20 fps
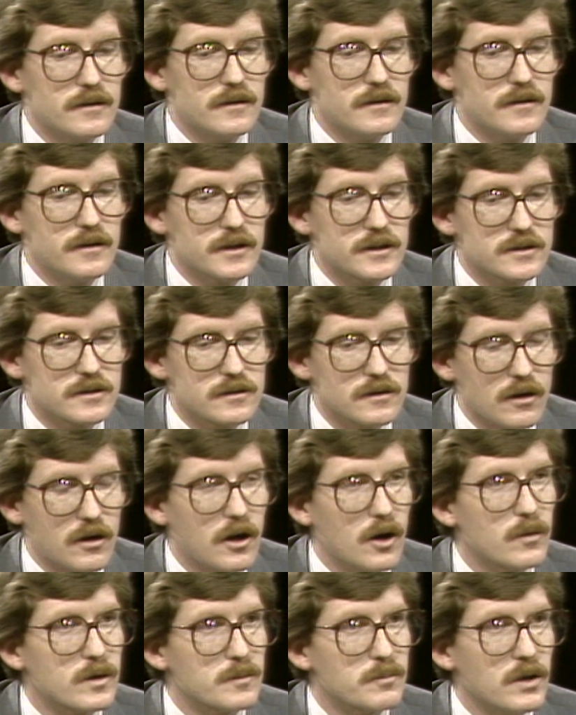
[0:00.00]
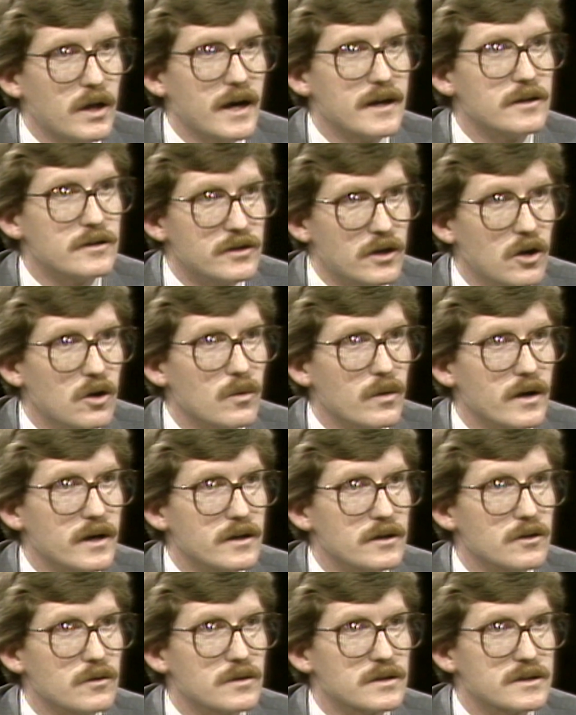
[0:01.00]
This law would apply to no one
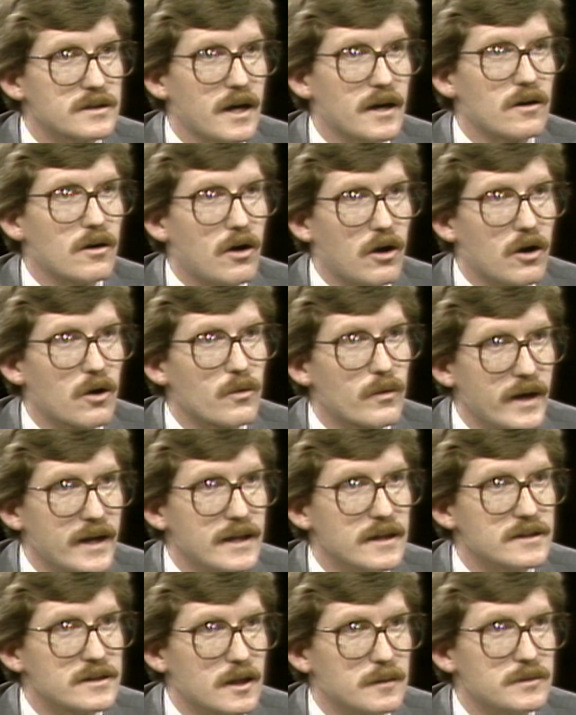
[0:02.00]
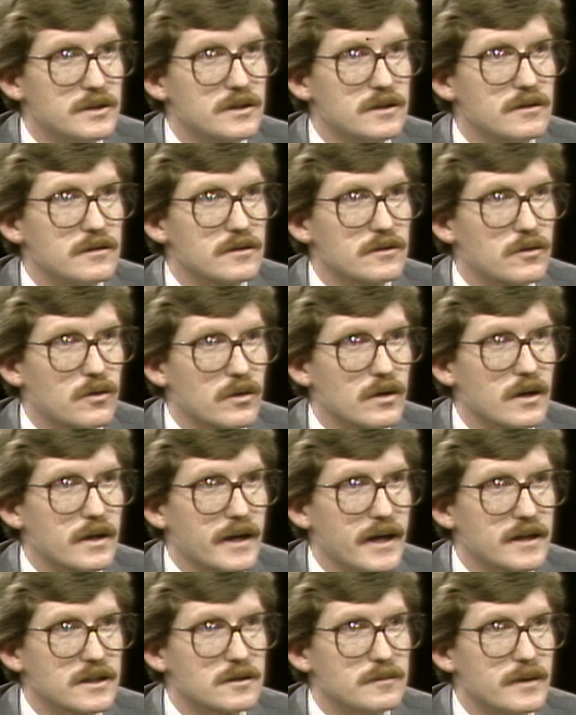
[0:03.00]
who is not already subject to the quarterly
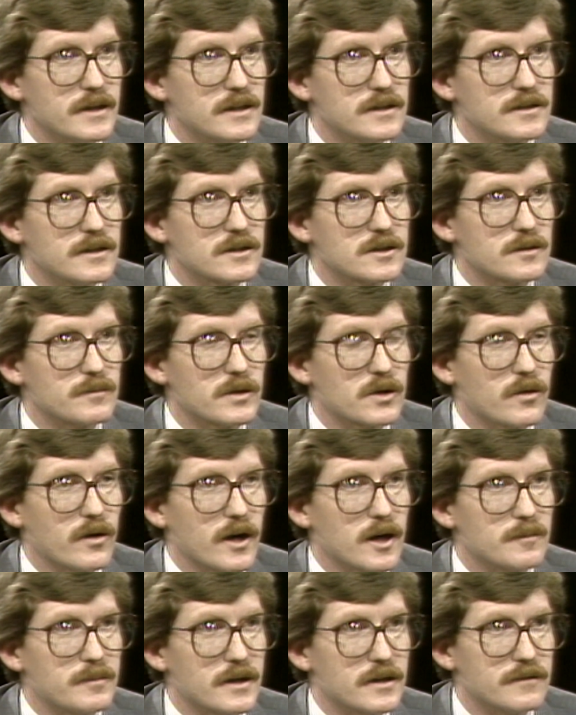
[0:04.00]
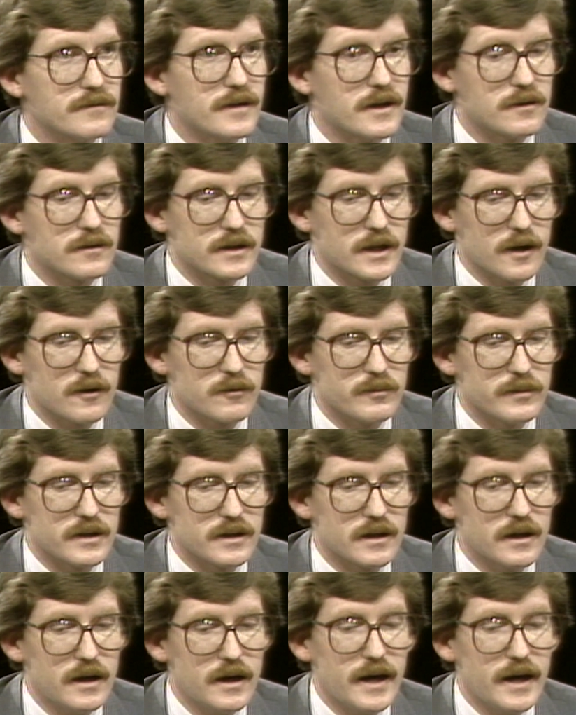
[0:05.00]
estimated system required by the federal government